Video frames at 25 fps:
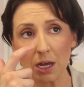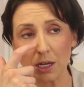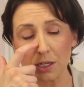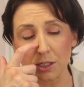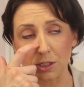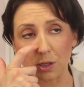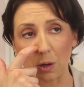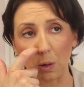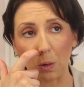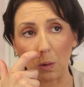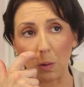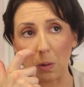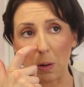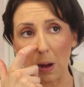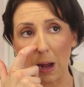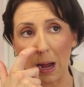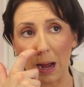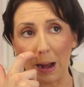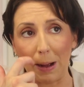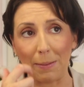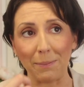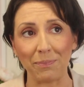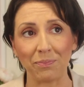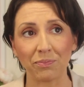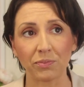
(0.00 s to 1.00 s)
So
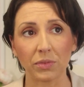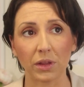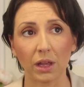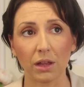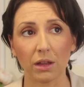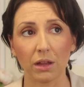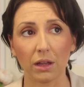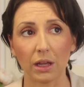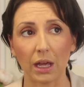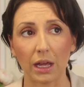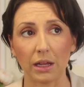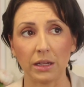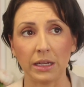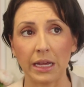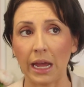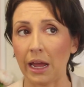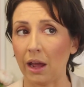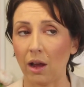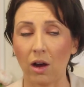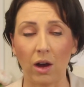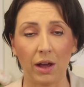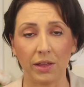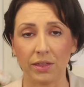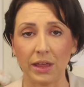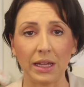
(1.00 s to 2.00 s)

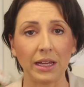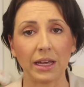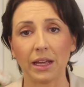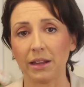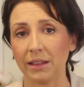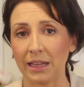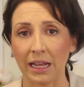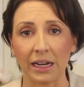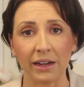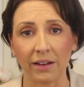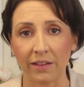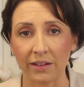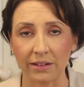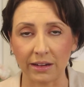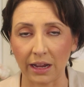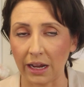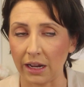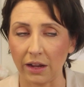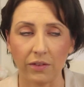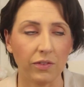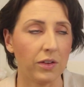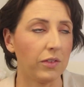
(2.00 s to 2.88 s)
I think at the end of the day,